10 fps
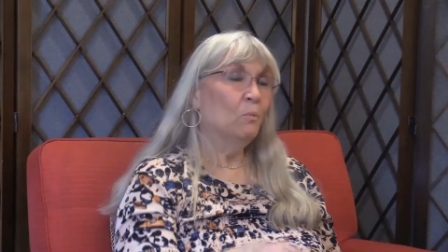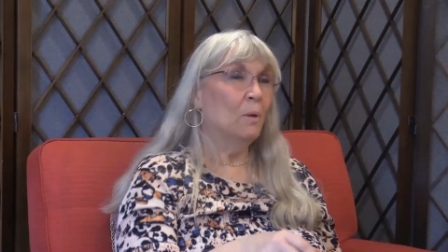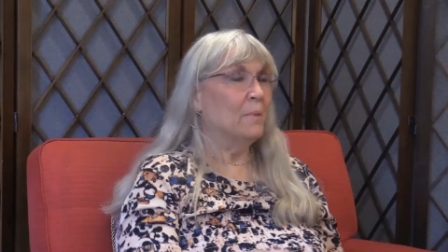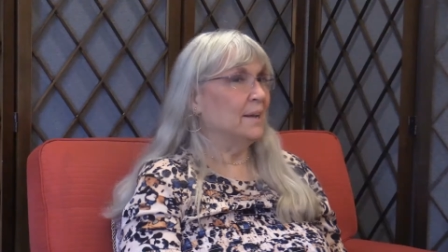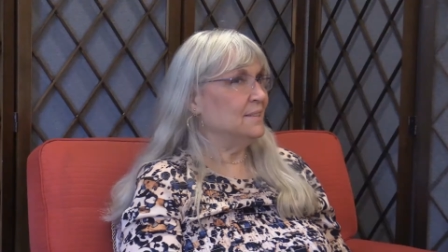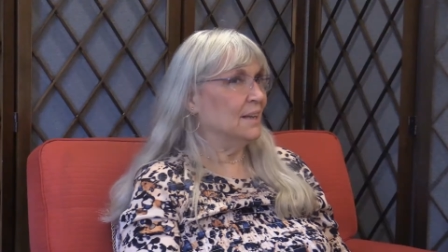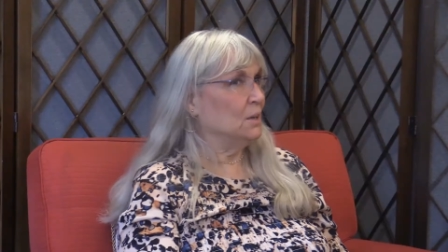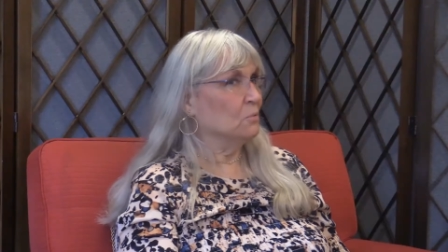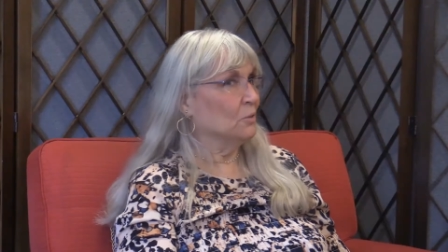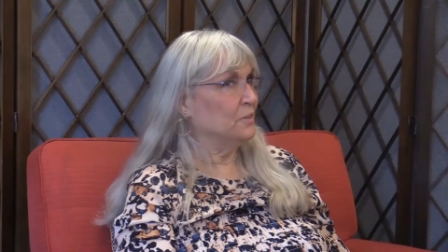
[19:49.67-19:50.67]
Well, my
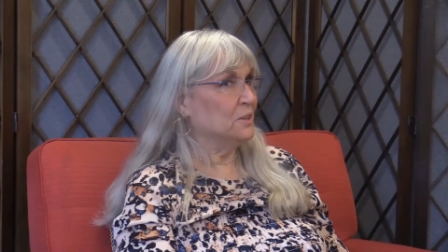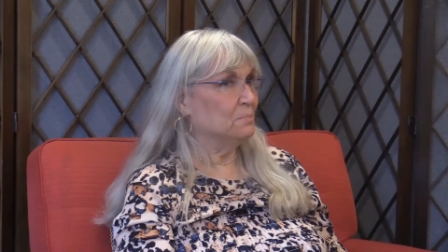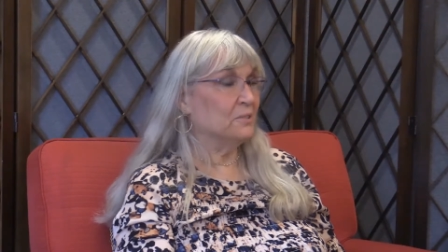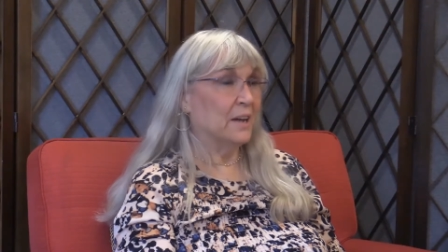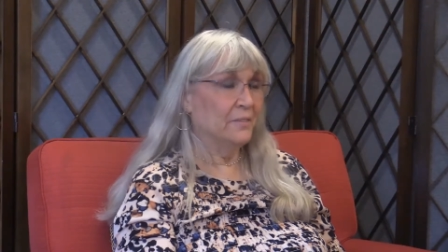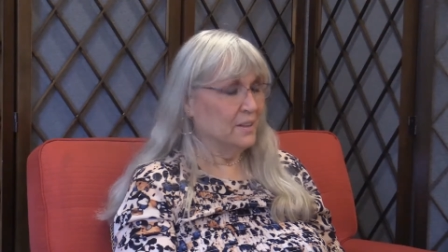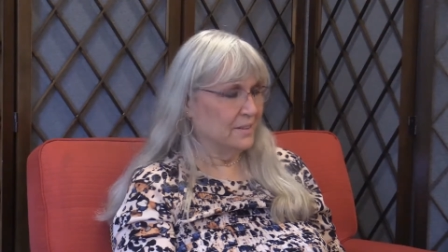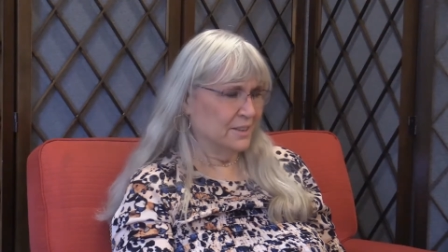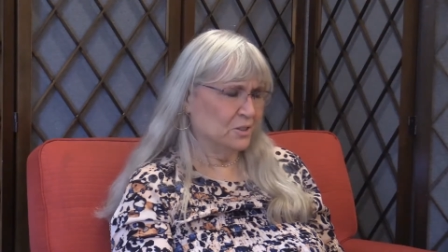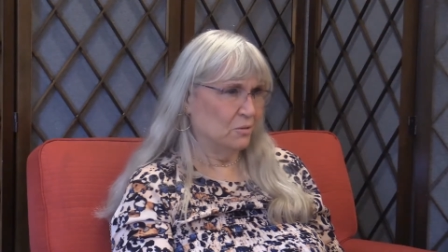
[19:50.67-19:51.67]
daddy wrote these books. I think
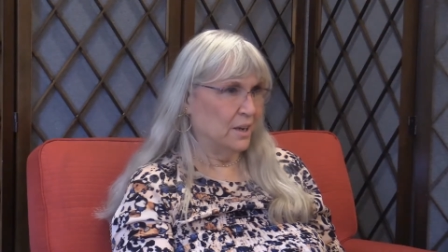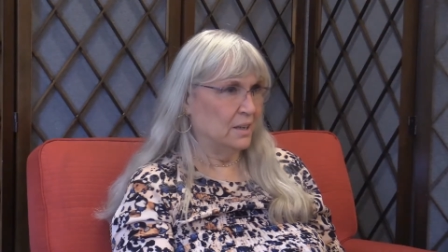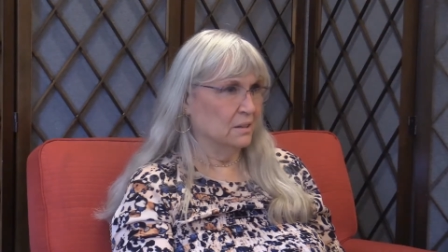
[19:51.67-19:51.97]
that's great.